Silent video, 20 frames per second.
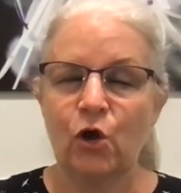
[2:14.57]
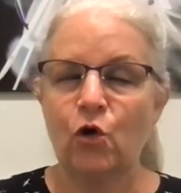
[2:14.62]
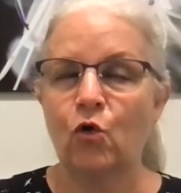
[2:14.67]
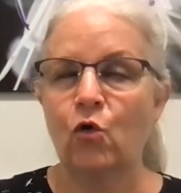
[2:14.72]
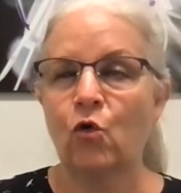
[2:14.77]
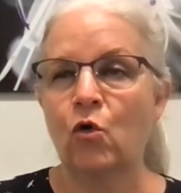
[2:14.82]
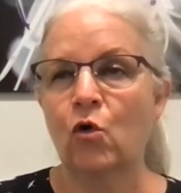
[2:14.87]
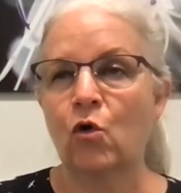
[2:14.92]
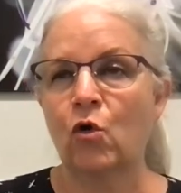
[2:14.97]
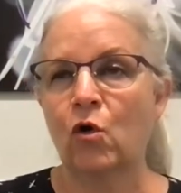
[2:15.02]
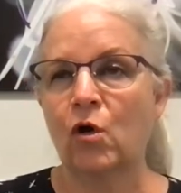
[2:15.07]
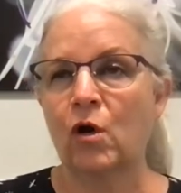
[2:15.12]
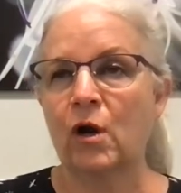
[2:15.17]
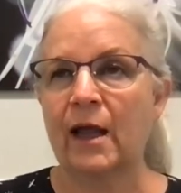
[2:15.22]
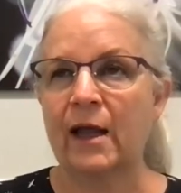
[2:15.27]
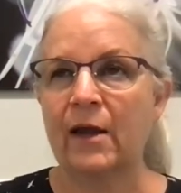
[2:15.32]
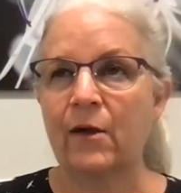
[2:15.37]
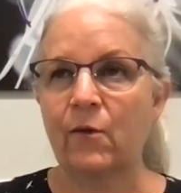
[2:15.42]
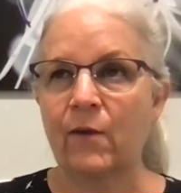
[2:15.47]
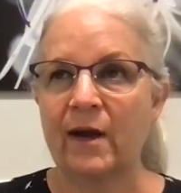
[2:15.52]
or
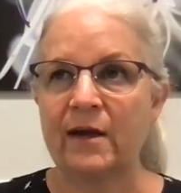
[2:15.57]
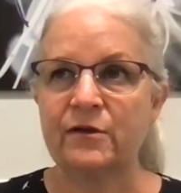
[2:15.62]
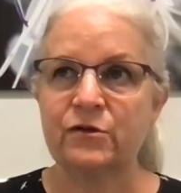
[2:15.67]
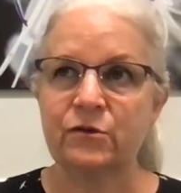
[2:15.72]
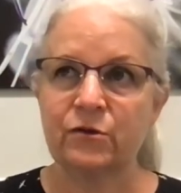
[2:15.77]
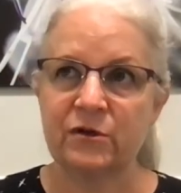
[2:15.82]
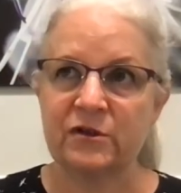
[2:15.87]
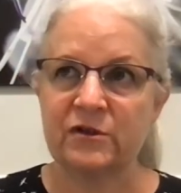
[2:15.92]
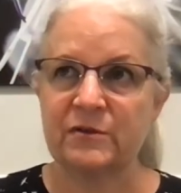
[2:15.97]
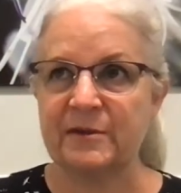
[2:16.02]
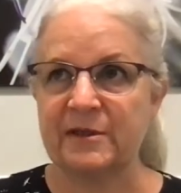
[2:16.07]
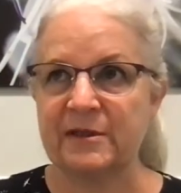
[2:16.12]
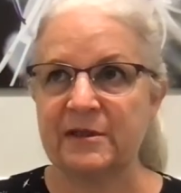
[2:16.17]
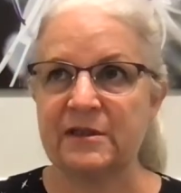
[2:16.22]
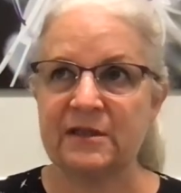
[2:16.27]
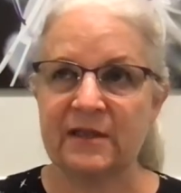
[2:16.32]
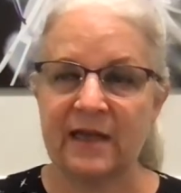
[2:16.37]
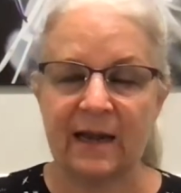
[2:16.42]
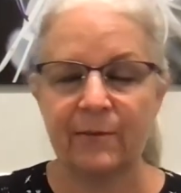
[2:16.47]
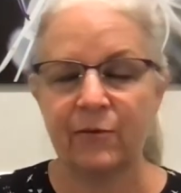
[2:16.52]
like Rice Krispies
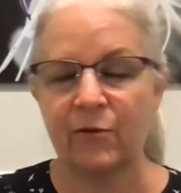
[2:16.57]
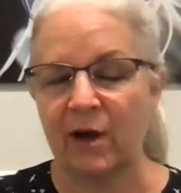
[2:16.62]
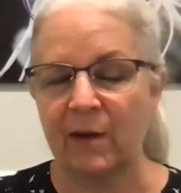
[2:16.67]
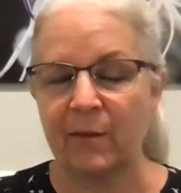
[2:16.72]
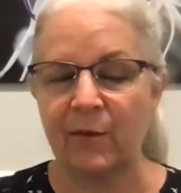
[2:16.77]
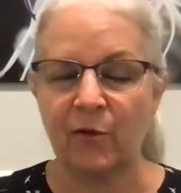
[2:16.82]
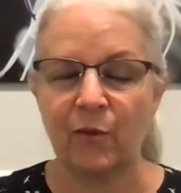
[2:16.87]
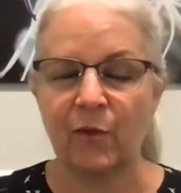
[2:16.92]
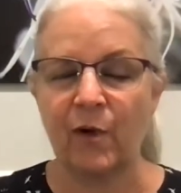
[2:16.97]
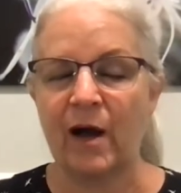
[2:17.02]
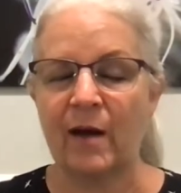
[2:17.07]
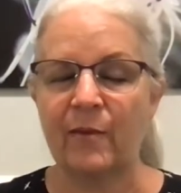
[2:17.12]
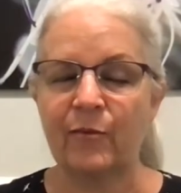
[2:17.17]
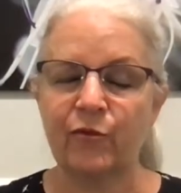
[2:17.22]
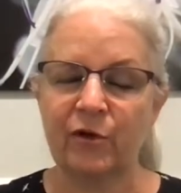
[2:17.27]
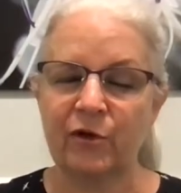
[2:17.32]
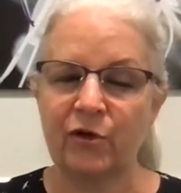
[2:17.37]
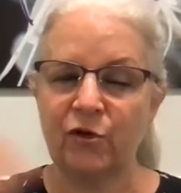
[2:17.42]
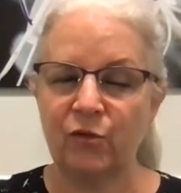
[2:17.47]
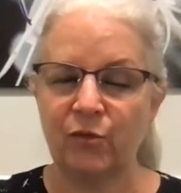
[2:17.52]
Snap Crackle Pop
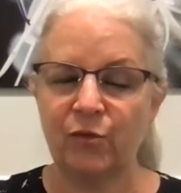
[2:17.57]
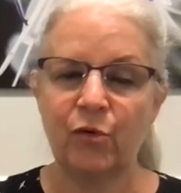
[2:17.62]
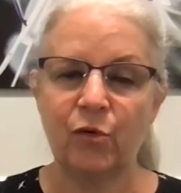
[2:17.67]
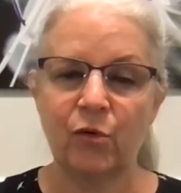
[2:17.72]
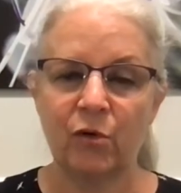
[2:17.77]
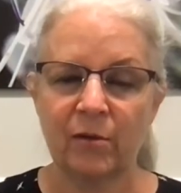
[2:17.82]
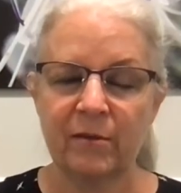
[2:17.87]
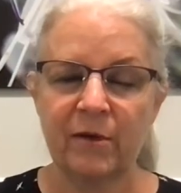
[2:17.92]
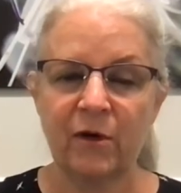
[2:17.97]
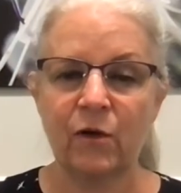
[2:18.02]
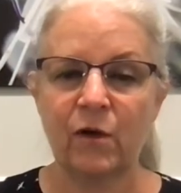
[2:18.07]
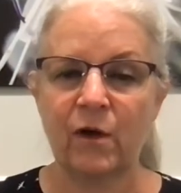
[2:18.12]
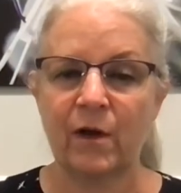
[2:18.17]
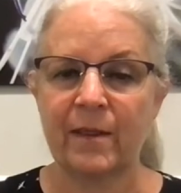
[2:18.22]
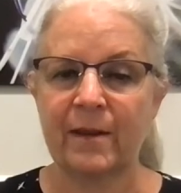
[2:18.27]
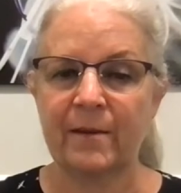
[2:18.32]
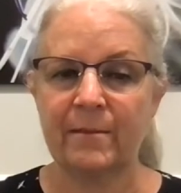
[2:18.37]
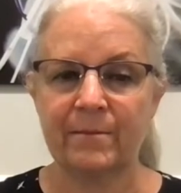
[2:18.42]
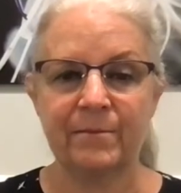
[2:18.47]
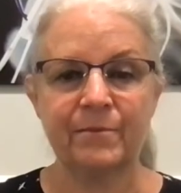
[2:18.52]
when you pour milk
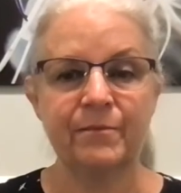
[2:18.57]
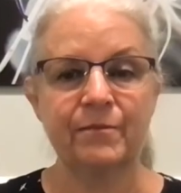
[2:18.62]
on them,